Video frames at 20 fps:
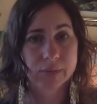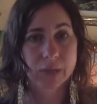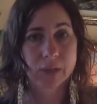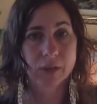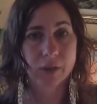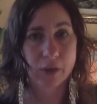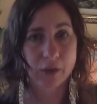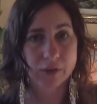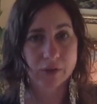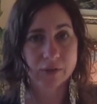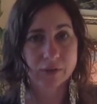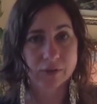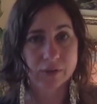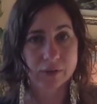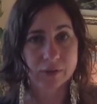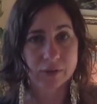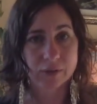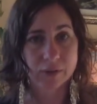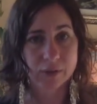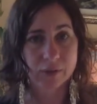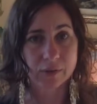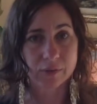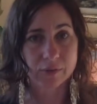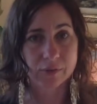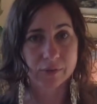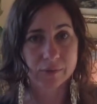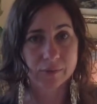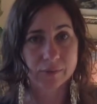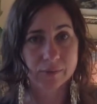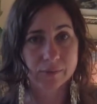lost to yourself.
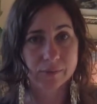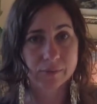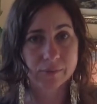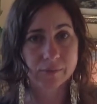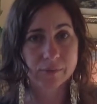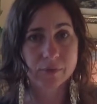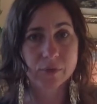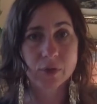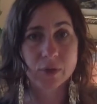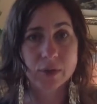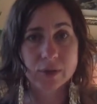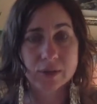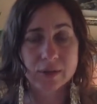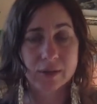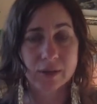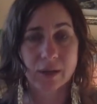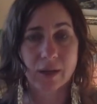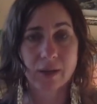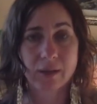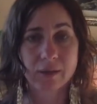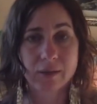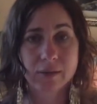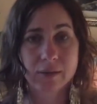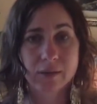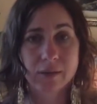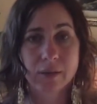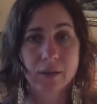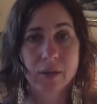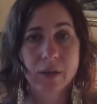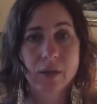Trust that.
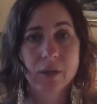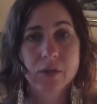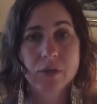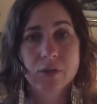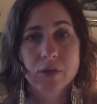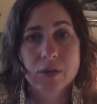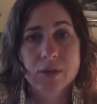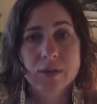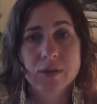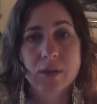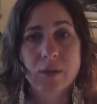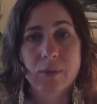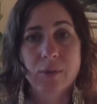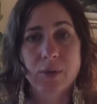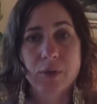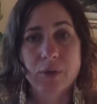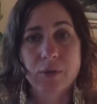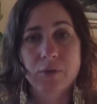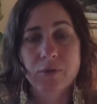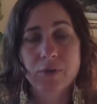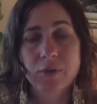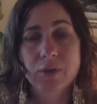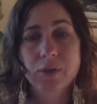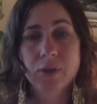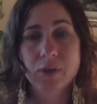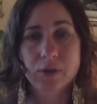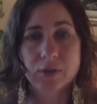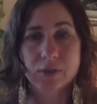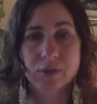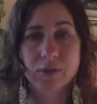Trust that when you feel
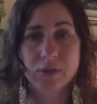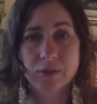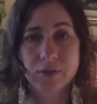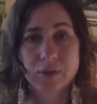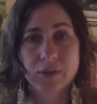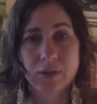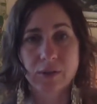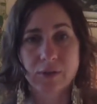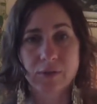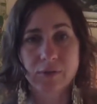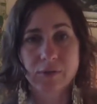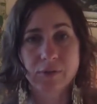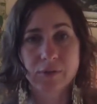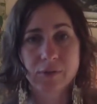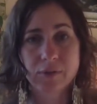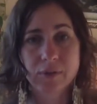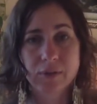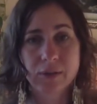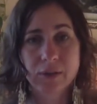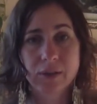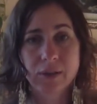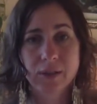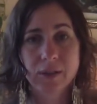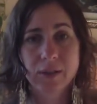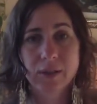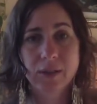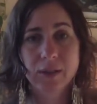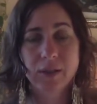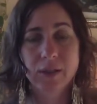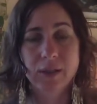lost to yourself,
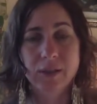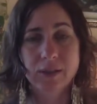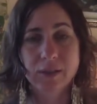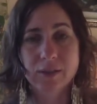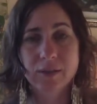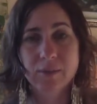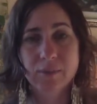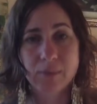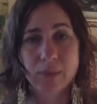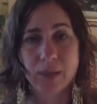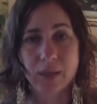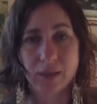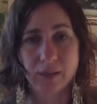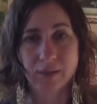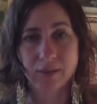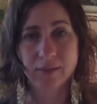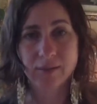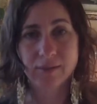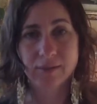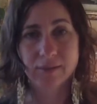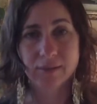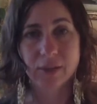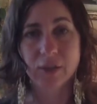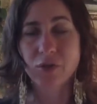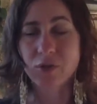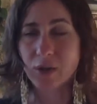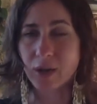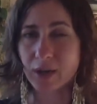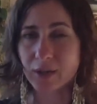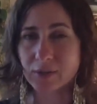it doesn't mean that
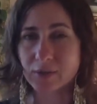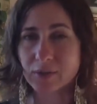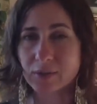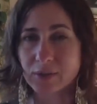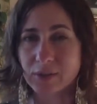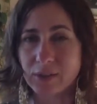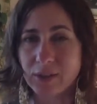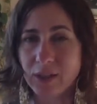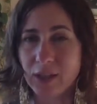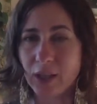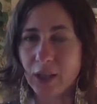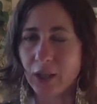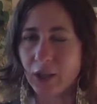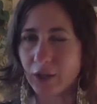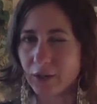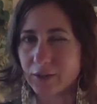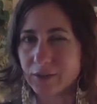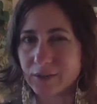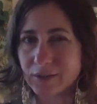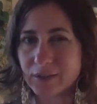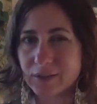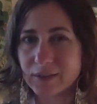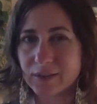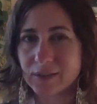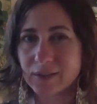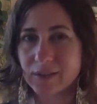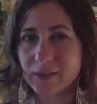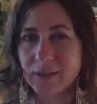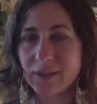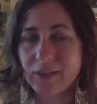you're actually
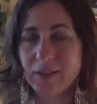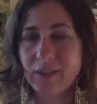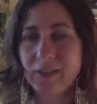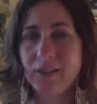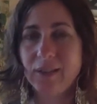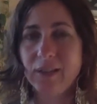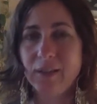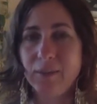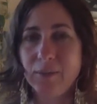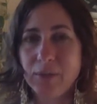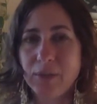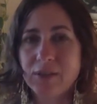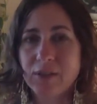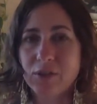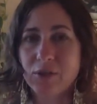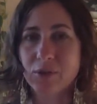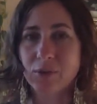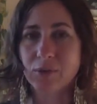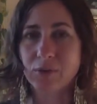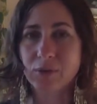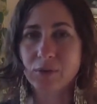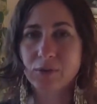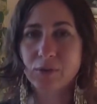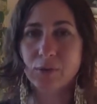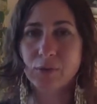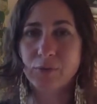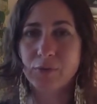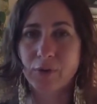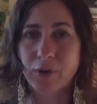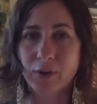lost. It means that you're a little
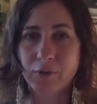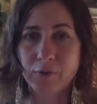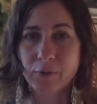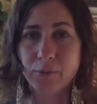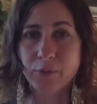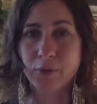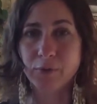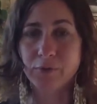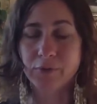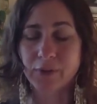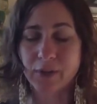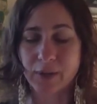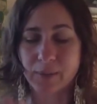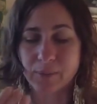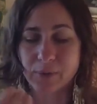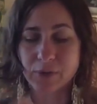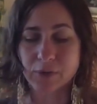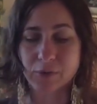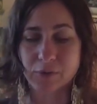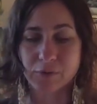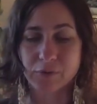too far from your flame, but your